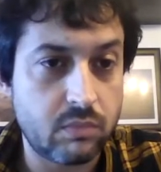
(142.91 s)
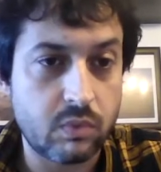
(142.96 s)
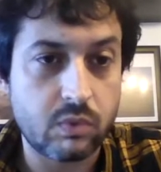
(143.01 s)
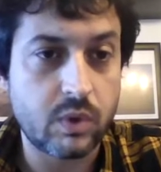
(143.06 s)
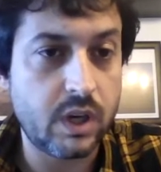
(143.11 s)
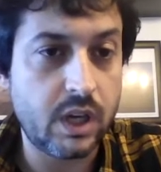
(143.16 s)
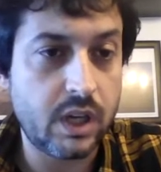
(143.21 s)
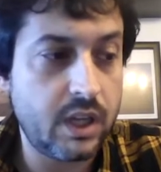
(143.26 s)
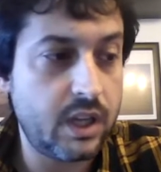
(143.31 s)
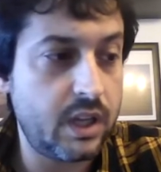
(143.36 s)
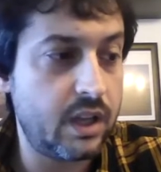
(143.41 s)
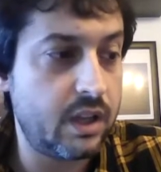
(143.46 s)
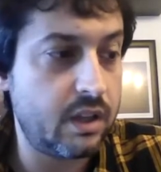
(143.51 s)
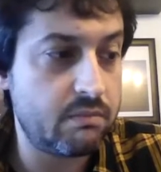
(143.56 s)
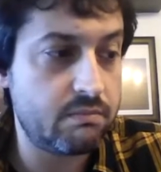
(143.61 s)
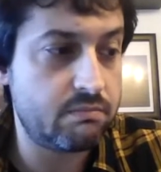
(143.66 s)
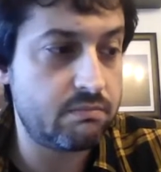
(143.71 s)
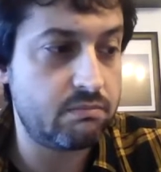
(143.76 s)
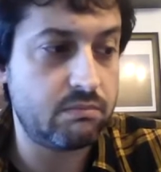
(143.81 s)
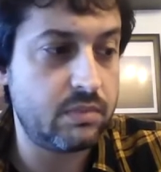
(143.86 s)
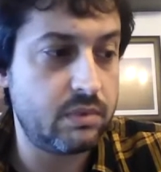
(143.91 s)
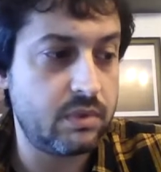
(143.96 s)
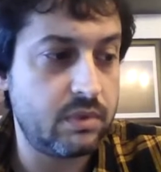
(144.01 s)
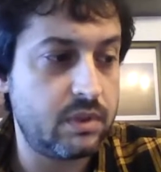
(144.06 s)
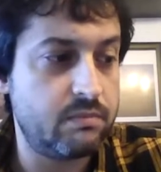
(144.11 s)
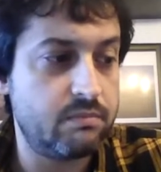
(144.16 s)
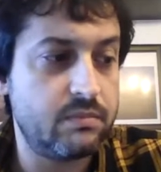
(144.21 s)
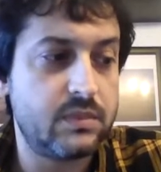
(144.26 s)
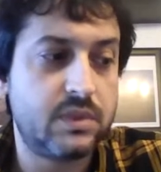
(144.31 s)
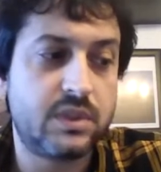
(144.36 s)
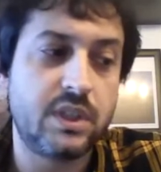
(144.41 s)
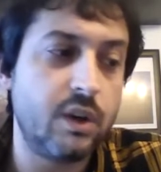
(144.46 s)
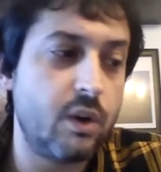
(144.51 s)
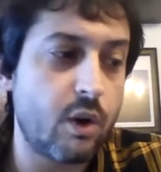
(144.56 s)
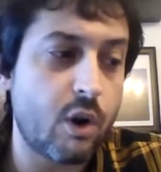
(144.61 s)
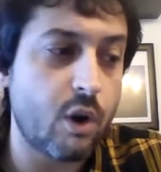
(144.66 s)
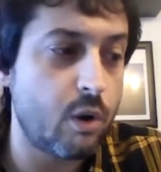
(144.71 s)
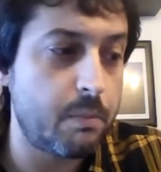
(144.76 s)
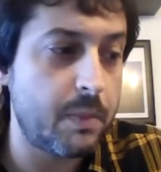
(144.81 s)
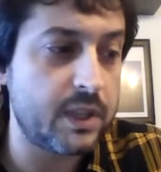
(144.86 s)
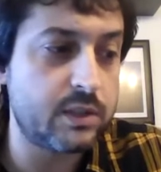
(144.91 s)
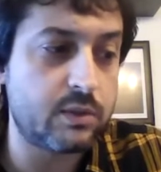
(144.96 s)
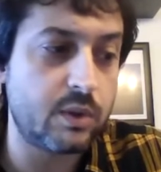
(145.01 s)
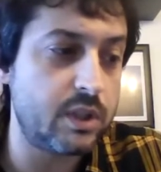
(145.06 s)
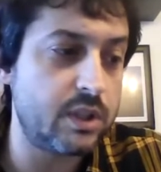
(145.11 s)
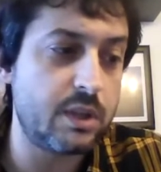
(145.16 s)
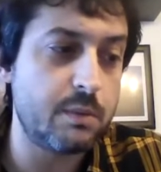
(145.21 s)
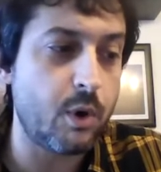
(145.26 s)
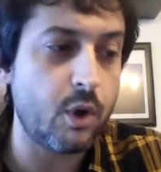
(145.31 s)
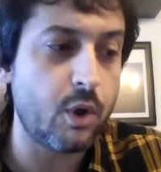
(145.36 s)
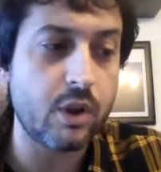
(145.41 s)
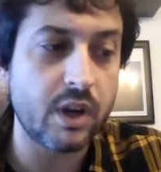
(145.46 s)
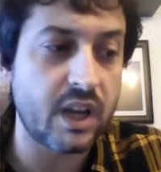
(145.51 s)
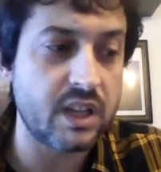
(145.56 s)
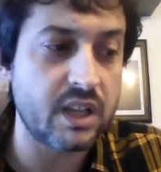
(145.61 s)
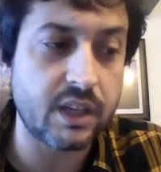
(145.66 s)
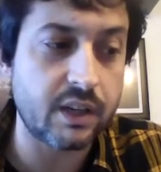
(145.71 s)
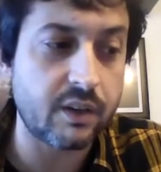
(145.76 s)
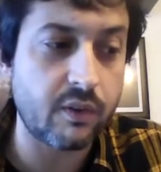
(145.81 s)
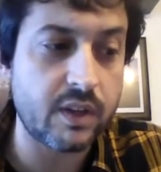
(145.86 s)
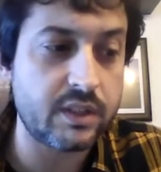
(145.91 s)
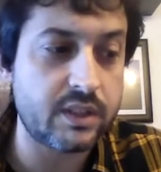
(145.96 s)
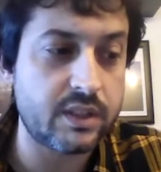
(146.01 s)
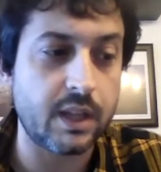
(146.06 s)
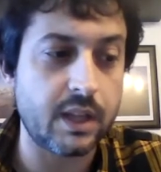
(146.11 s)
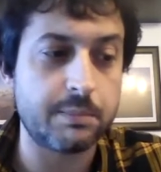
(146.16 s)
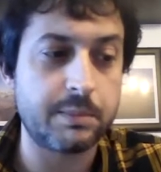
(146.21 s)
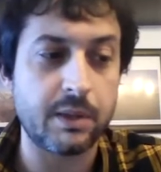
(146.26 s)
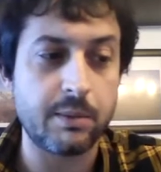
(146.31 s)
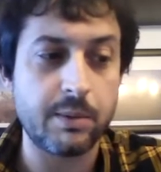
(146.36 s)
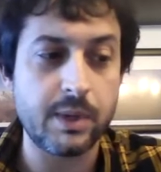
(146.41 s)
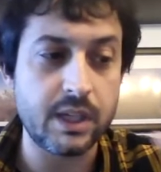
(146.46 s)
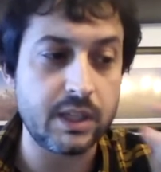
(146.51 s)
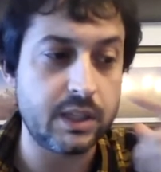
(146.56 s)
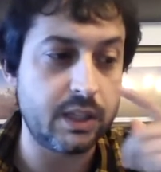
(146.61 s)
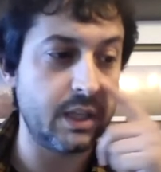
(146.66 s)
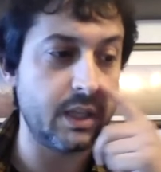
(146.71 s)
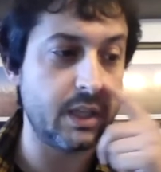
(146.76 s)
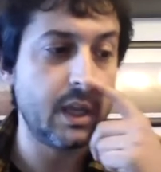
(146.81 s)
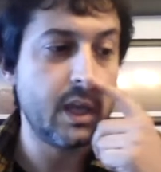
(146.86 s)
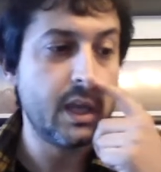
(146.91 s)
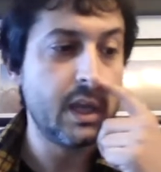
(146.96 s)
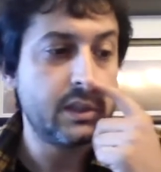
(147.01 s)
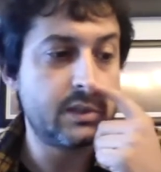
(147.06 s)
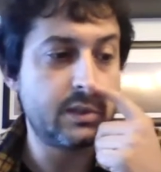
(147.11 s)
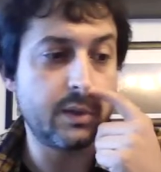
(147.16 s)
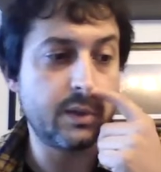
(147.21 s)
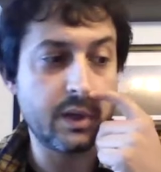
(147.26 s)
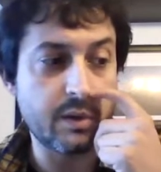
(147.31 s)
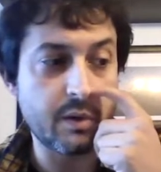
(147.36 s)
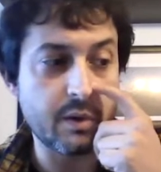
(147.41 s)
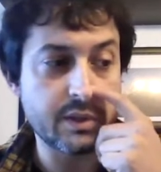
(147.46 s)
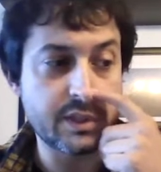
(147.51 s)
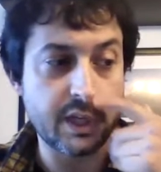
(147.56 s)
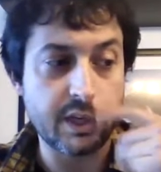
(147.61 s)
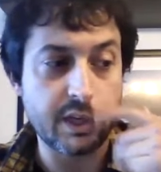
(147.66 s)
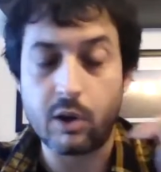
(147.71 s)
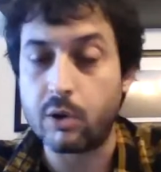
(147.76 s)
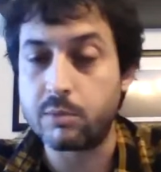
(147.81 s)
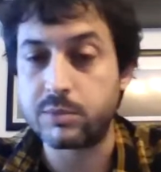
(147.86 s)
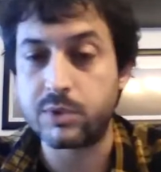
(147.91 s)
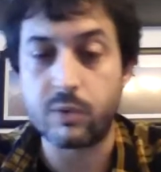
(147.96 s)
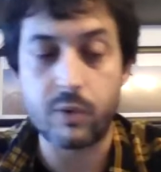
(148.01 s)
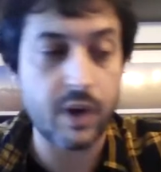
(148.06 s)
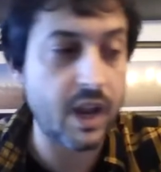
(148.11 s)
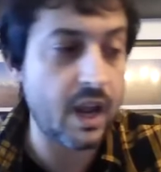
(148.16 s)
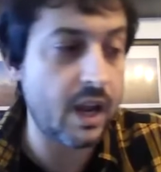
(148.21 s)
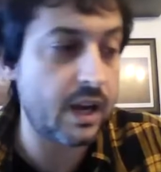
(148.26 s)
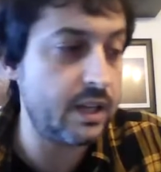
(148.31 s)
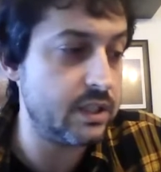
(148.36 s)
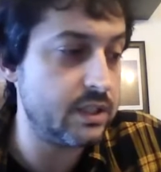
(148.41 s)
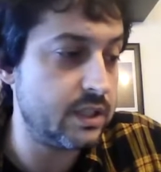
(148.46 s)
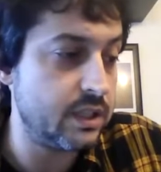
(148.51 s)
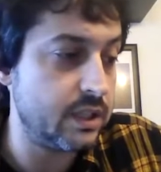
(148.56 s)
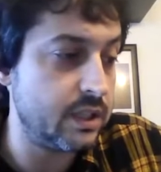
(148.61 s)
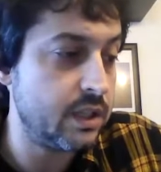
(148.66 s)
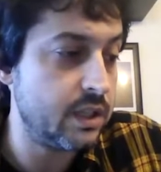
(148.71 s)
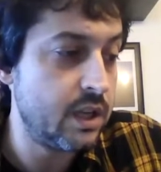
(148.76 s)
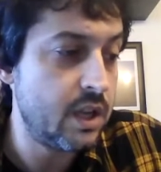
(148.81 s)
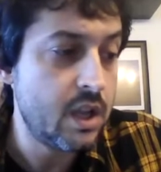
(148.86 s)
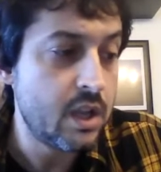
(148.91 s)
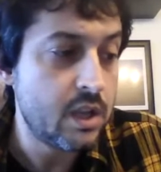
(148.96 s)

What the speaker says: really Sirocco maturity model has a great adaptability to the nursing homes reality.